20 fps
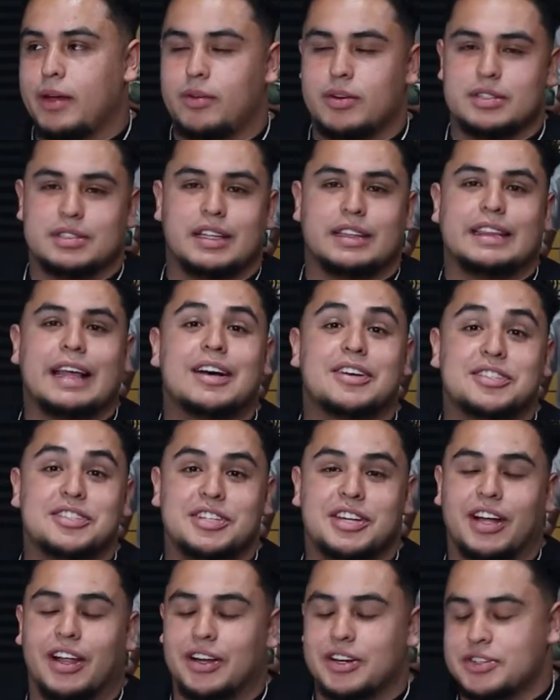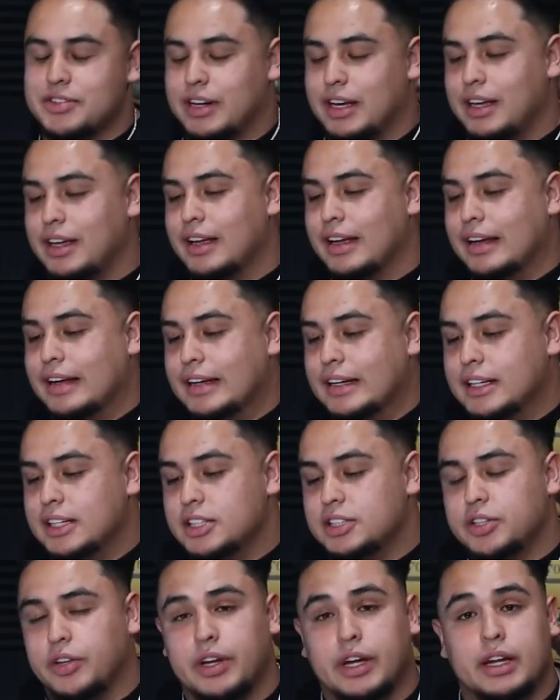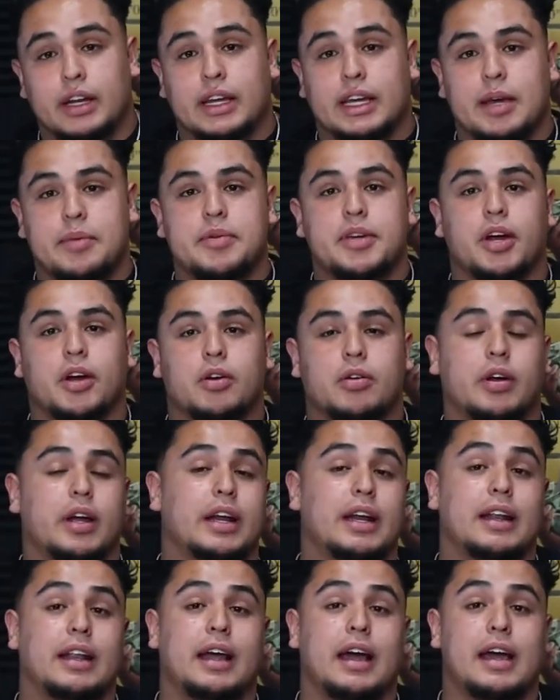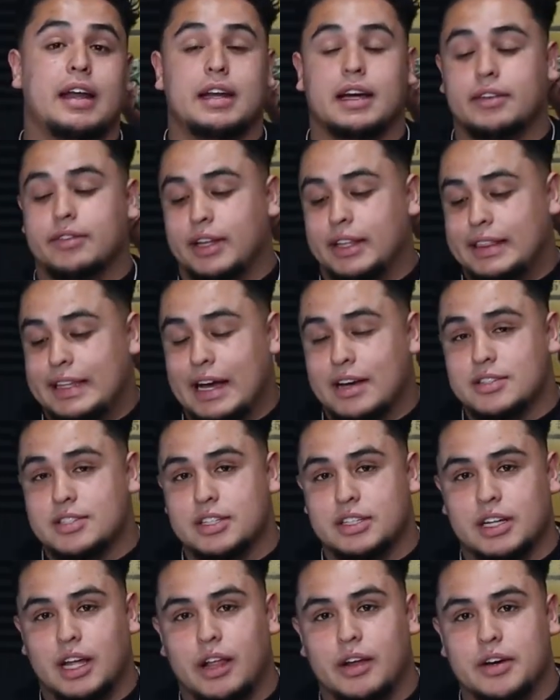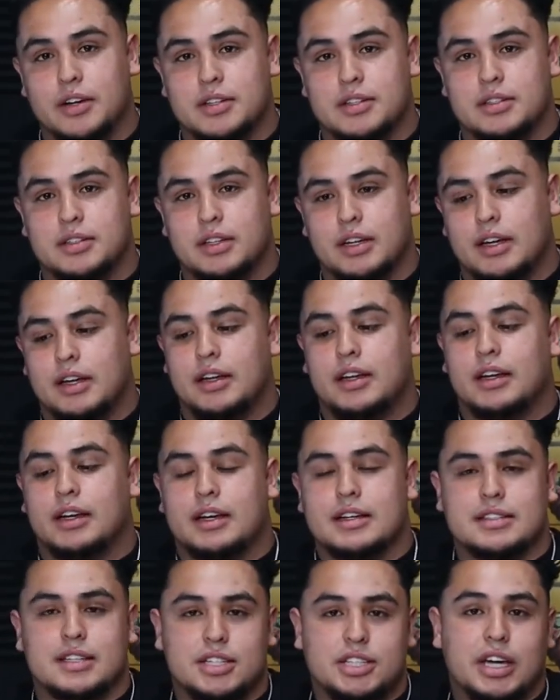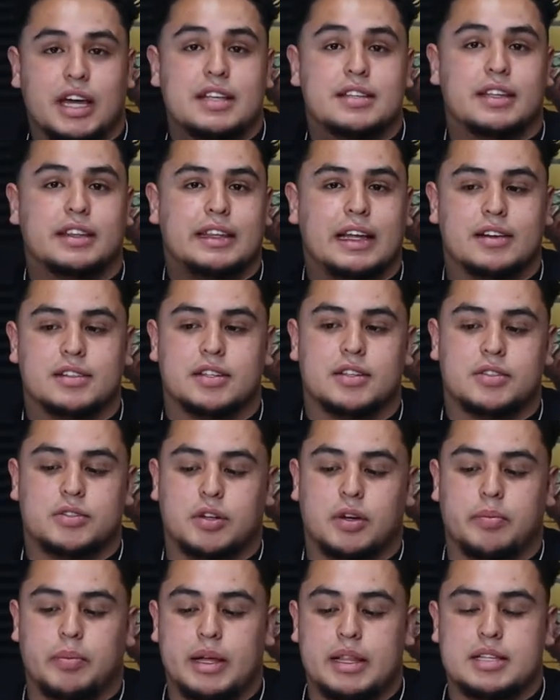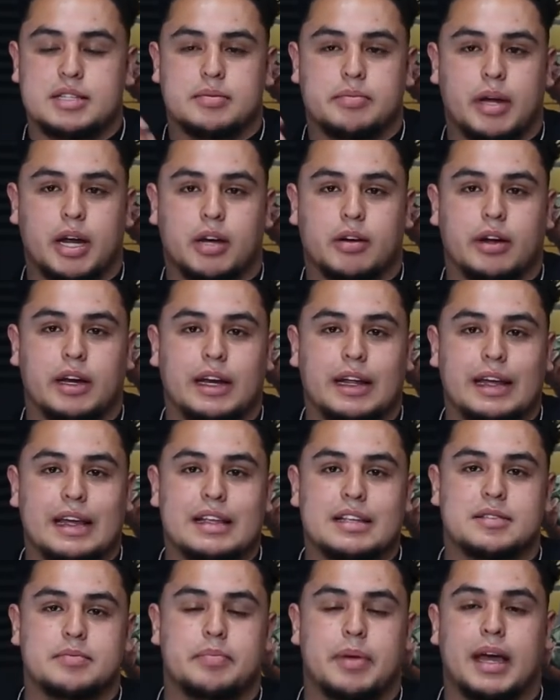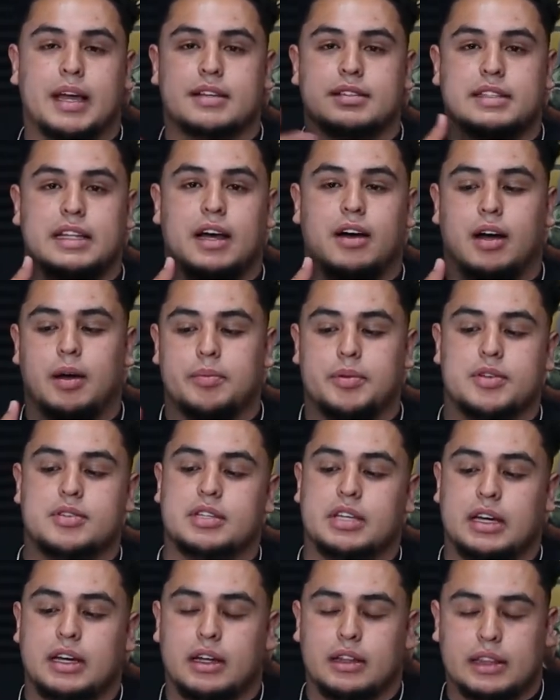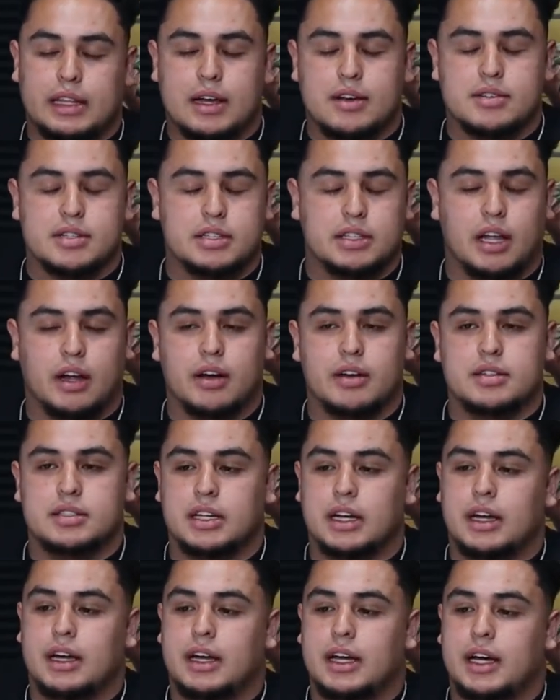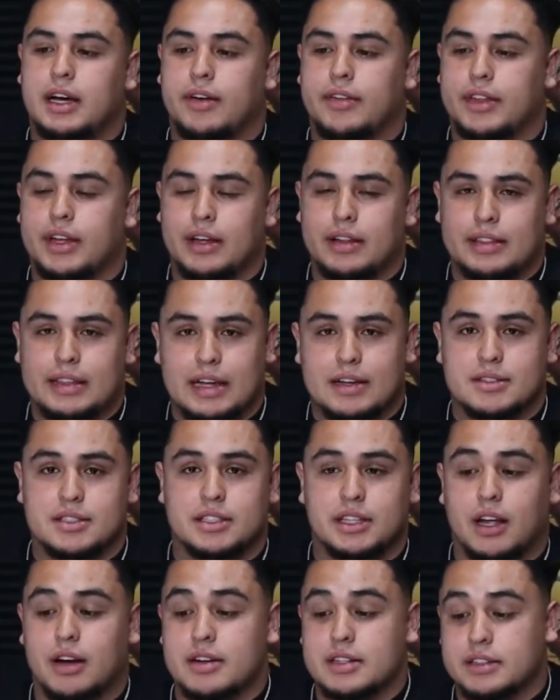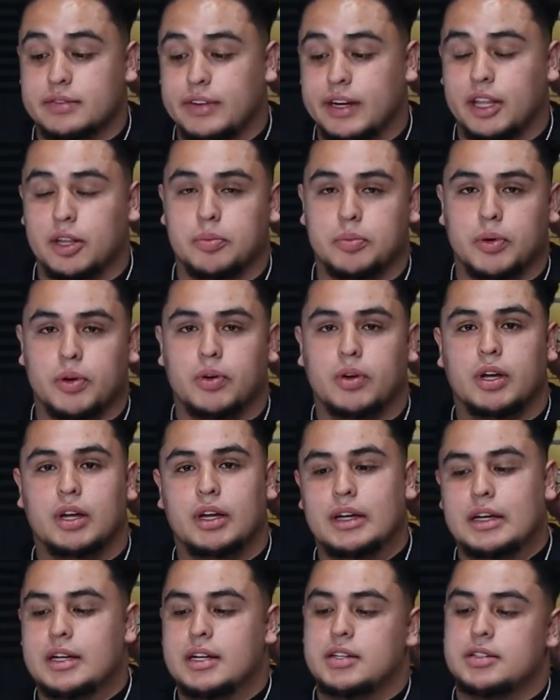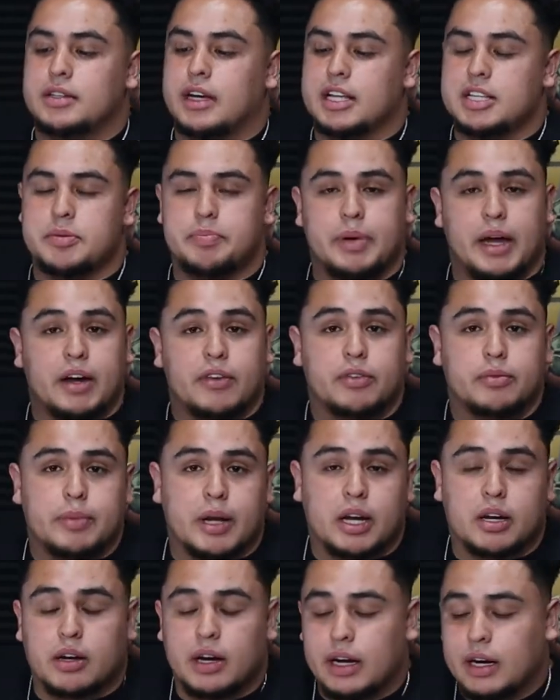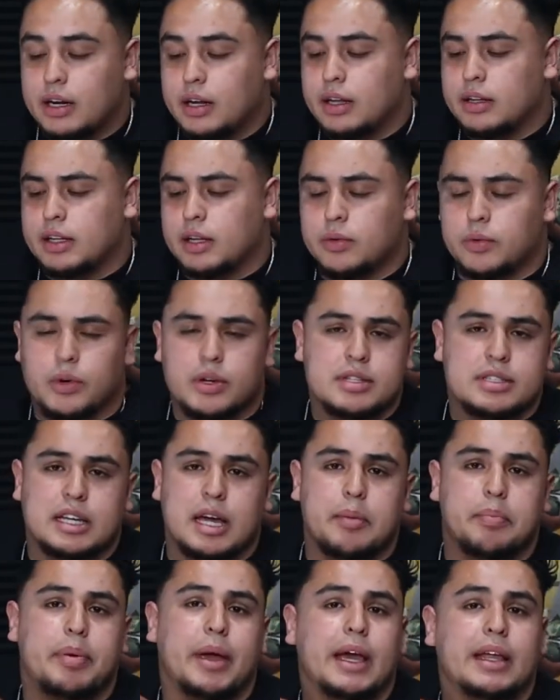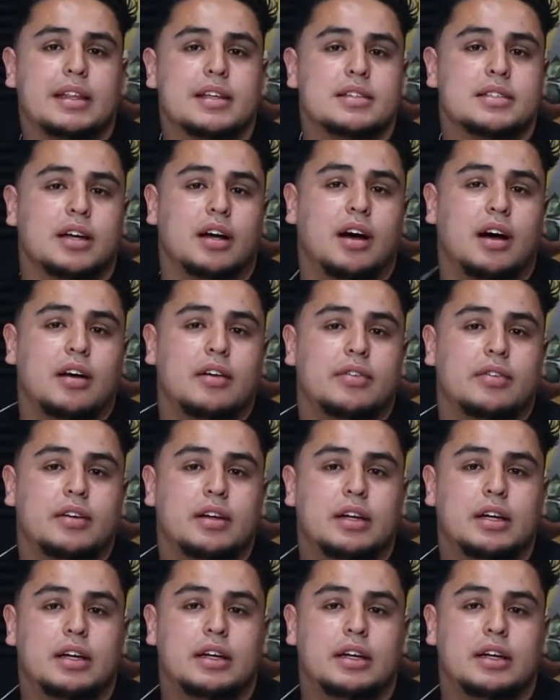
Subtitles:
was $1,000, right? So they're gonna give me a credit line of $1,000 because the chain's 1,000. So it means my credit is maxed out. I'm using $1,000 of that $1,000 available. So that's bad for my credit. And then once I pay this off,